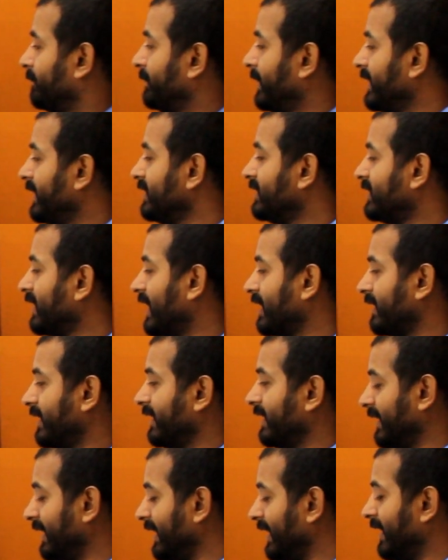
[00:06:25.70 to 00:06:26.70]
main
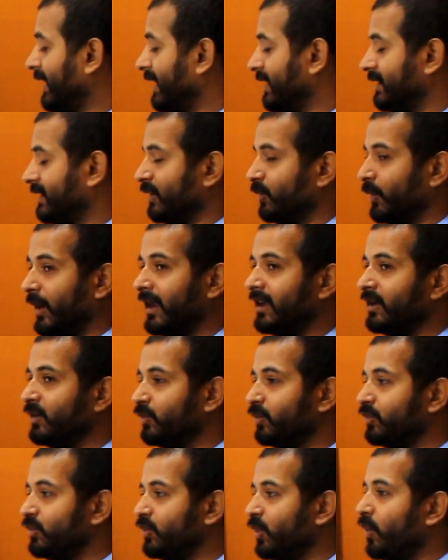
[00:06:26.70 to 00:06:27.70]
target, a and b. When
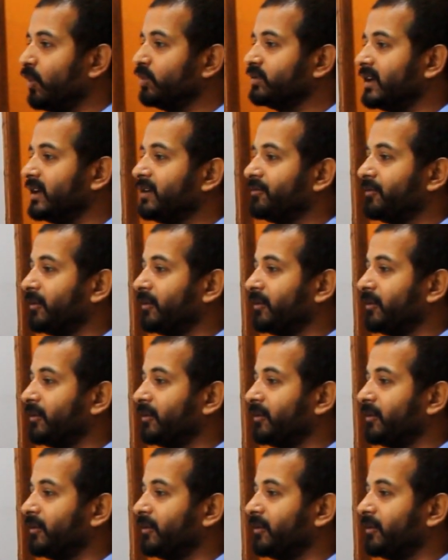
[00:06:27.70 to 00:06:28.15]
you know the